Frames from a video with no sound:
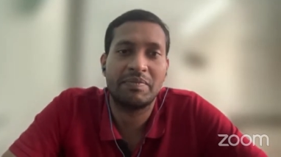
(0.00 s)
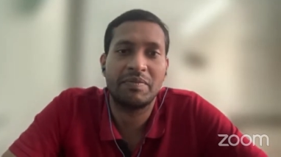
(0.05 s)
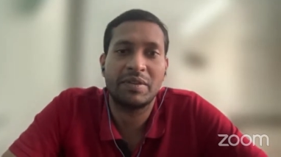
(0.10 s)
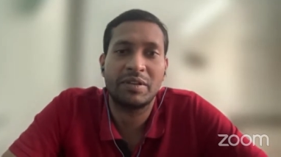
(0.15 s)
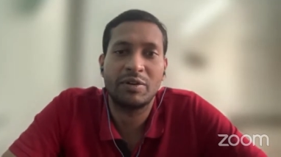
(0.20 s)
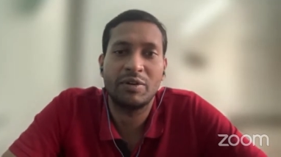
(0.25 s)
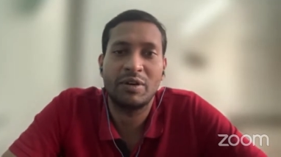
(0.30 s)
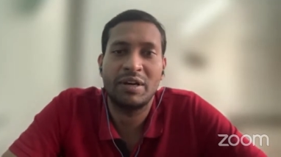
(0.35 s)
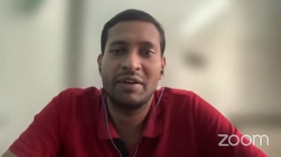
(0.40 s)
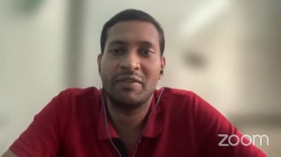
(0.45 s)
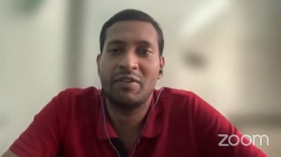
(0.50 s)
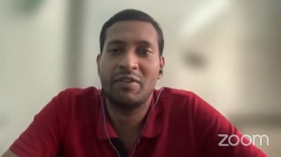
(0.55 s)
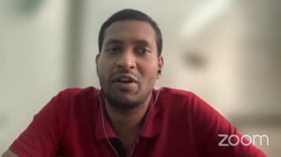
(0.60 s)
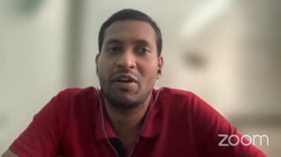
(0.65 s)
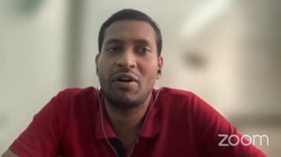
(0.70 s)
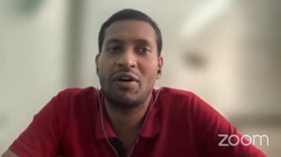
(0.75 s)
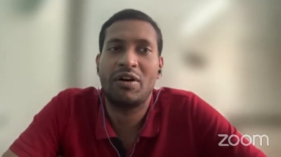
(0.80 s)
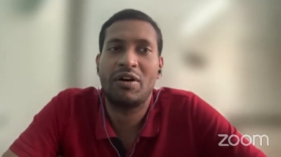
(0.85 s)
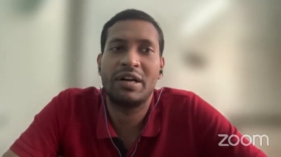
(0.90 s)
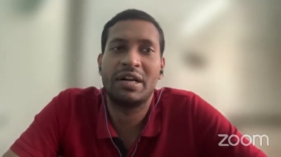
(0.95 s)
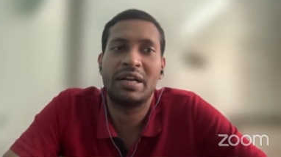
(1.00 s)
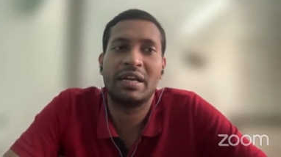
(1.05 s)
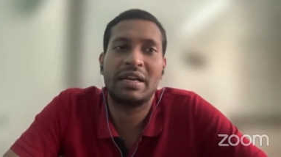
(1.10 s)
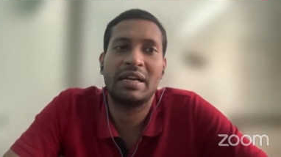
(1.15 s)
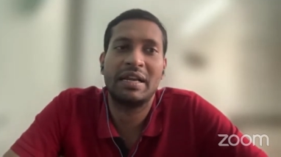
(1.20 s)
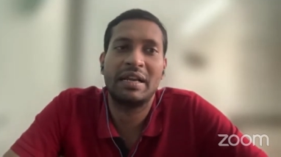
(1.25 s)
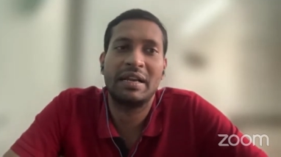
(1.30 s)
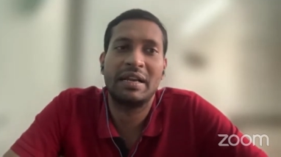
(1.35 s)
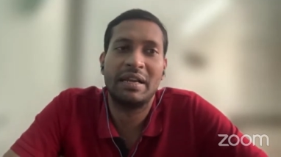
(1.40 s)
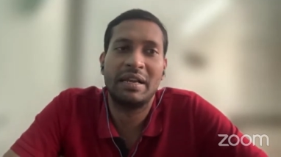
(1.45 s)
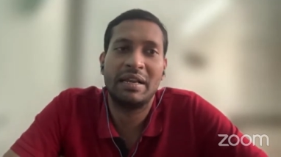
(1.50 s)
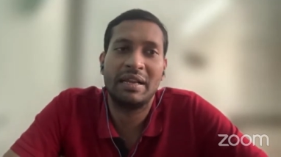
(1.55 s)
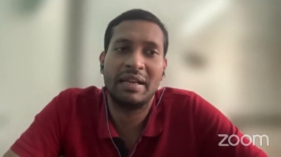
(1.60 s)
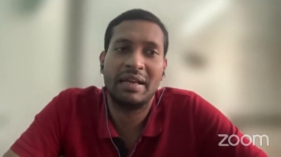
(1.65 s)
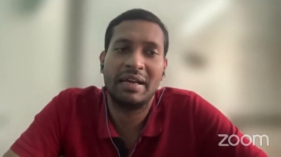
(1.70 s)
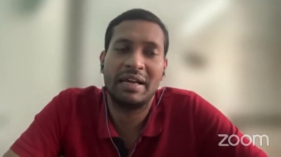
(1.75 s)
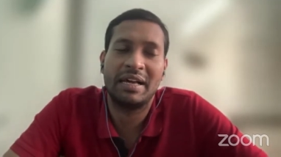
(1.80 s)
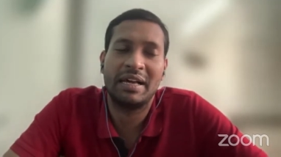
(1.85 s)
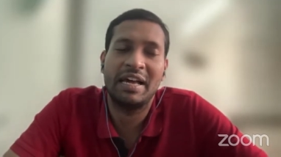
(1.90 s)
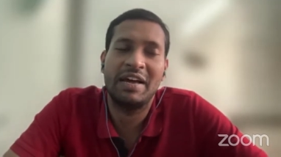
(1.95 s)
You have
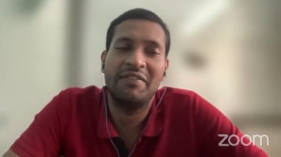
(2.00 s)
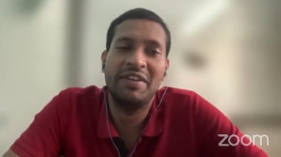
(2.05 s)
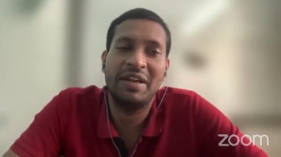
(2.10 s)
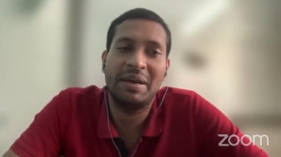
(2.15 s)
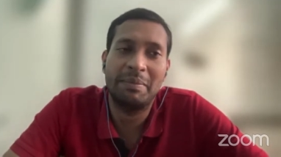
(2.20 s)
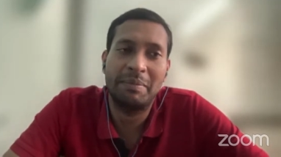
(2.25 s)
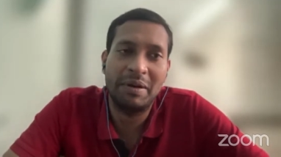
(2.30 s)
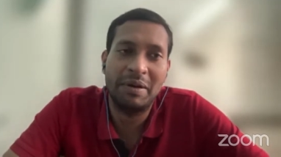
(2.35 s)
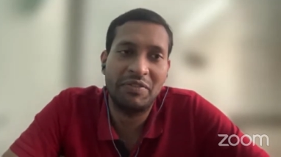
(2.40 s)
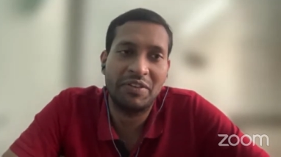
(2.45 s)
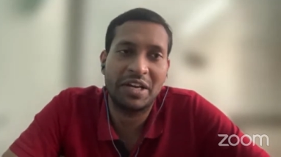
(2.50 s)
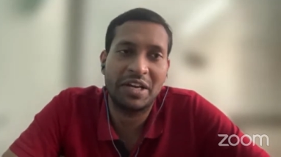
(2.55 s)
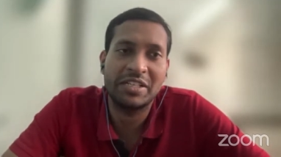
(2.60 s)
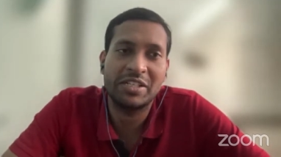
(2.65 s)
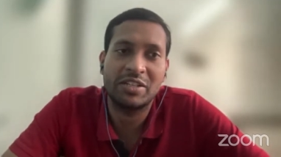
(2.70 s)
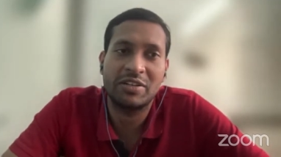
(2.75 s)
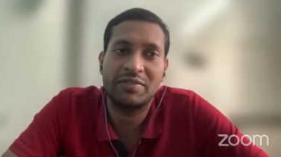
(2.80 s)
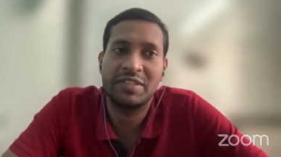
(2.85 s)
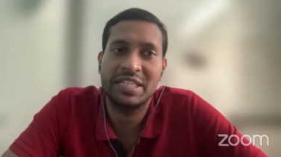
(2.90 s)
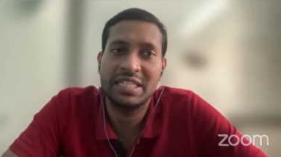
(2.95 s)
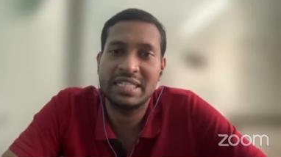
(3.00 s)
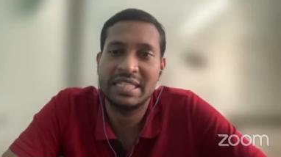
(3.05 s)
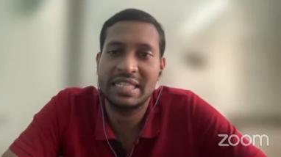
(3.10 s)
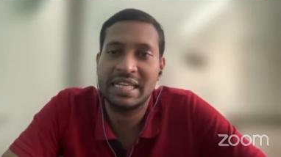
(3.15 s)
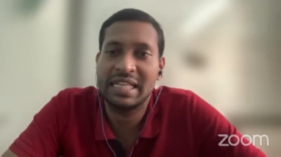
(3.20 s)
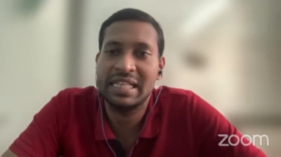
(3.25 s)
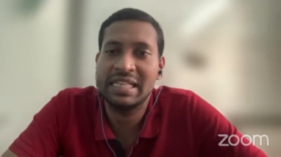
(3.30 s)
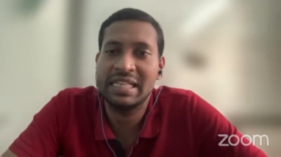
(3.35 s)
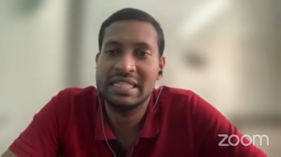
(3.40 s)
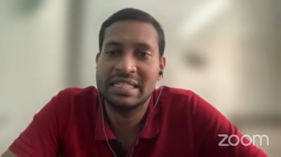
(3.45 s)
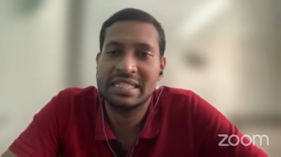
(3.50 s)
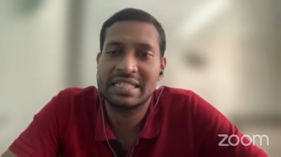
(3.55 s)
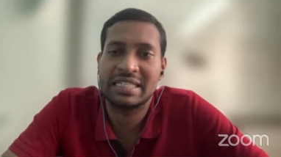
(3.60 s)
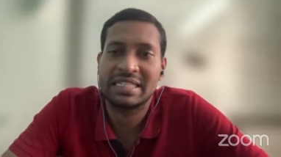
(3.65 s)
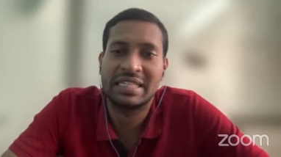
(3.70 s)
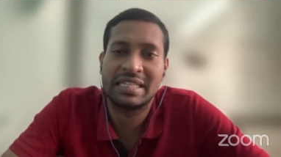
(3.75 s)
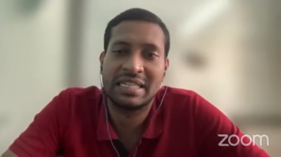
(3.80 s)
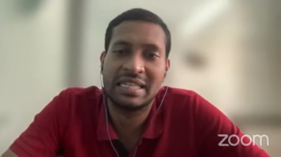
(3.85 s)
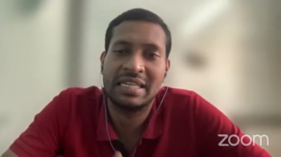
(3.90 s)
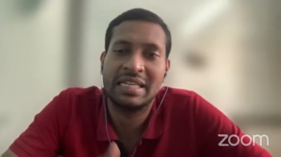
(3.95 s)
heavy amplification of these cells
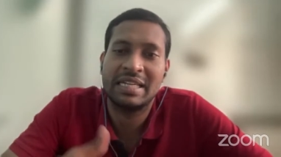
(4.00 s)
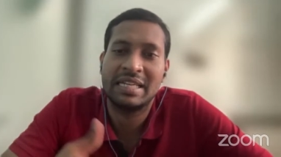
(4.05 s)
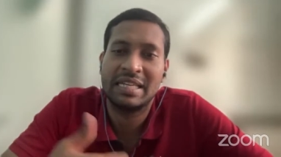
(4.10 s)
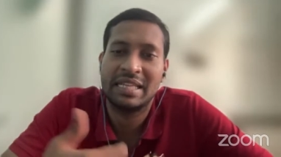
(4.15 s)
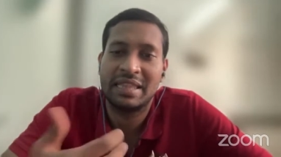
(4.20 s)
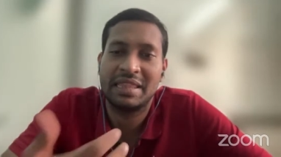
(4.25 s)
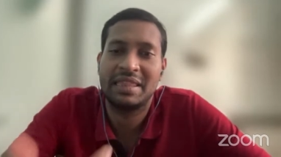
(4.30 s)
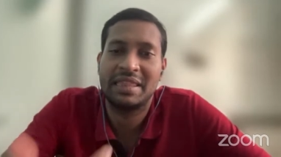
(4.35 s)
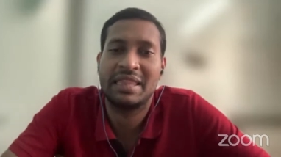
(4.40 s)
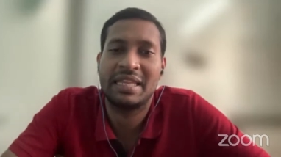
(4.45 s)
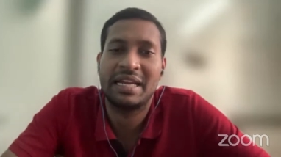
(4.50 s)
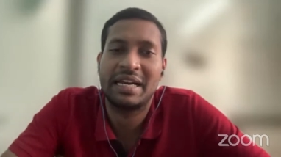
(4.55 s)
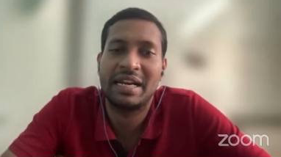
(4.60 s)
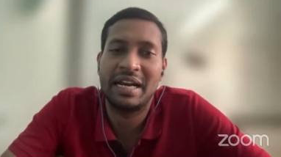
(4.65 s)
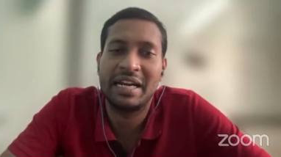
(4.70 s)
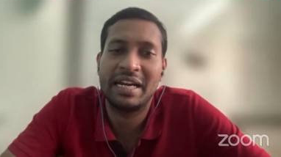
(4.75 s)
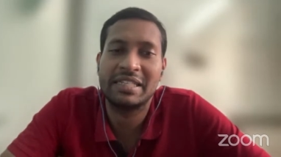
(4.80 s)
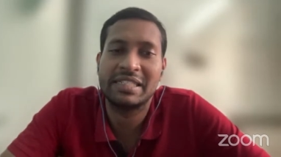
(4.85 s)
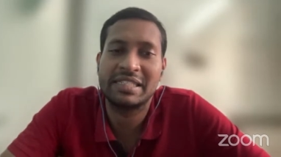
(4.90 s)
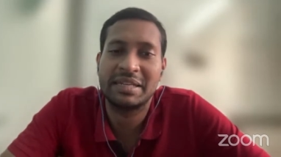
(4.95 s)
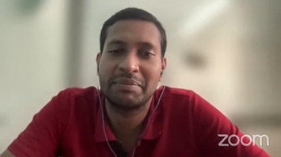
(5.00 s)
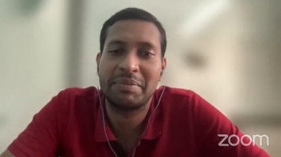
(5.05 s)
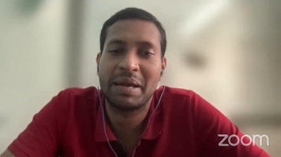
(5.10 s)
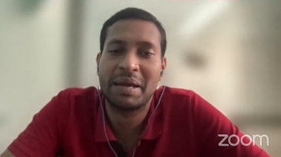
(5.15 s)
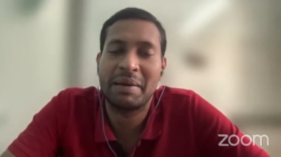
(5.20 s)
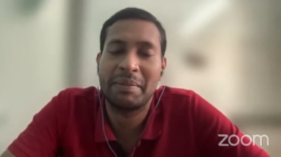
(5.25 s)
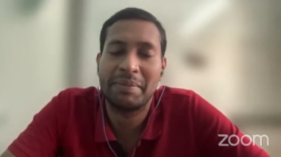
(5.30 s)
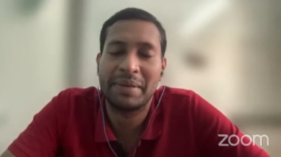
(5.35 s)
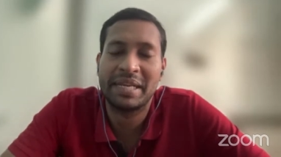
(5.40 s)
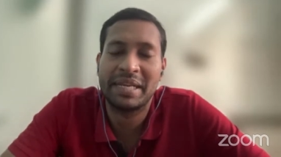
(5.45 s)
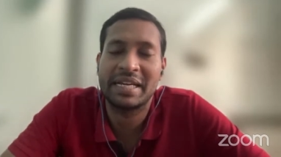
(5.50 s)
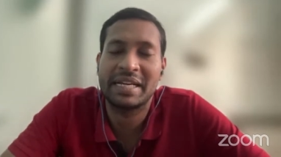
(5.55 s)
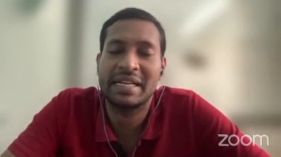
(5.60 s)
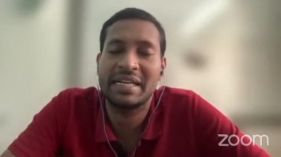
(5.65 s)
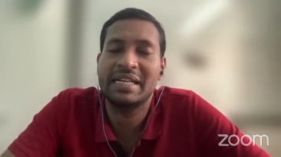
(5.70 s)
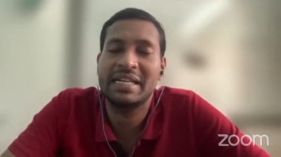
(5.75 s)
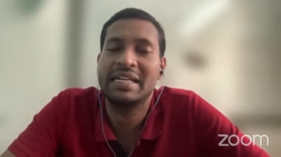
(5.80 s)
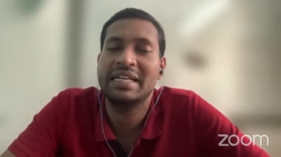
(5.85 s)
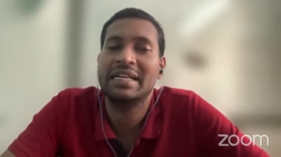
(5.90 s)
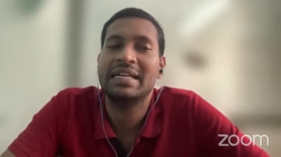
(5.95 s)
that ends up
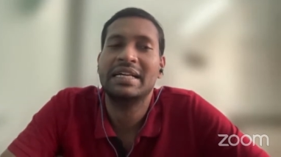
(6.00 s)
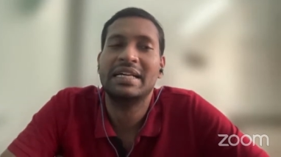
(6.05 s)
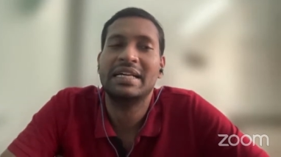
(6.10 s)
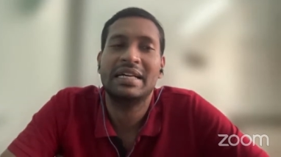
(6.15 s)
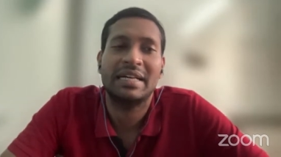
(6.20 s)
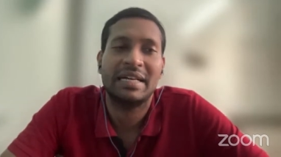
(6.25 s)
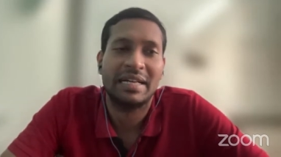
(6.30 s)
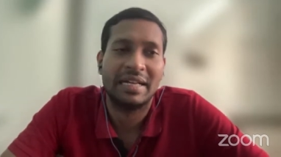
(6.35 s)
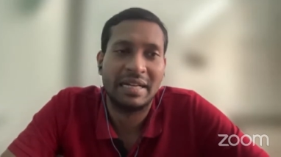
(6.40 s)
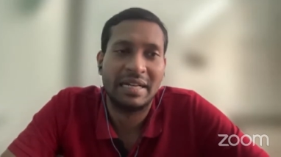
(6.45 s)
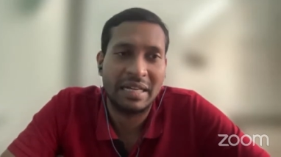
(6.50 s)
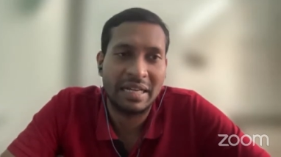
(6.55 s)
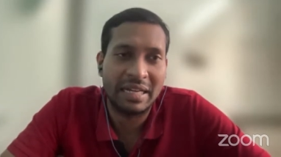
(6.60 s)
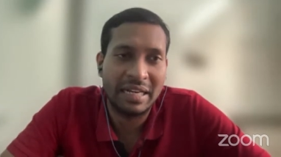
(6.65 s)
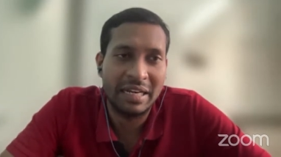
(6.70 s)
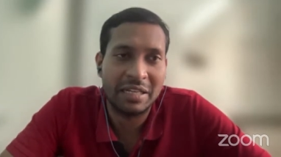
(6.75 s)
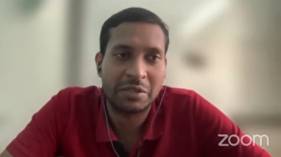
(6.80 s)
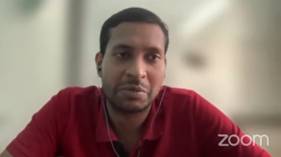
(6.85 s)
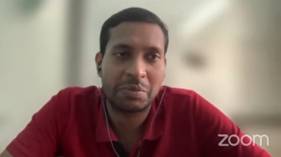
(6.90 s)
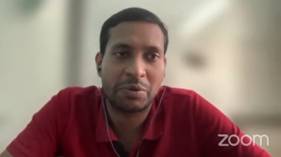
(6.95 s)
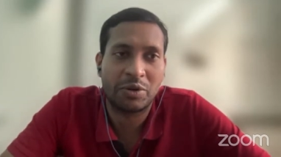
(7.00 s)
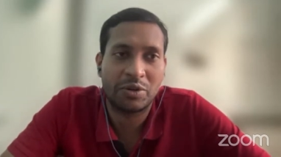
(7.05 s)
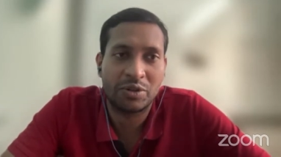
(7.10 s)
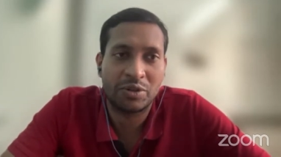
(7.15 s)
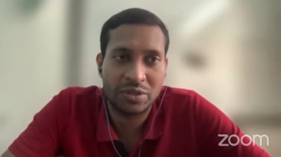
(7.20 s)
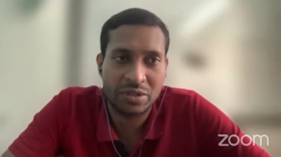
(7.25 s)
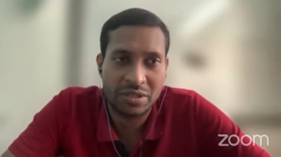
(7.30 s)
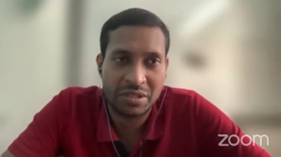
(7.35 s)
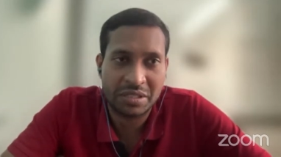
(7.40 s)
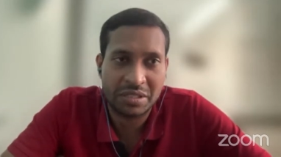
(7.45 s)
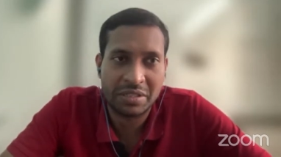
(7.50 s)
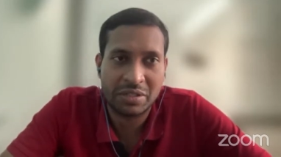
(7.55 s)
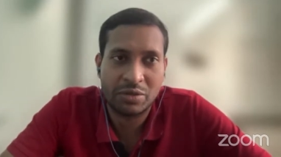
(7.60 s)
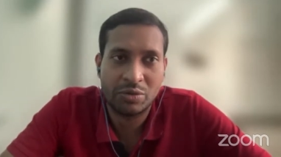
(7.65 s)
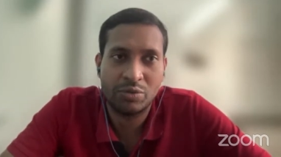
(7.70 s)
happening in response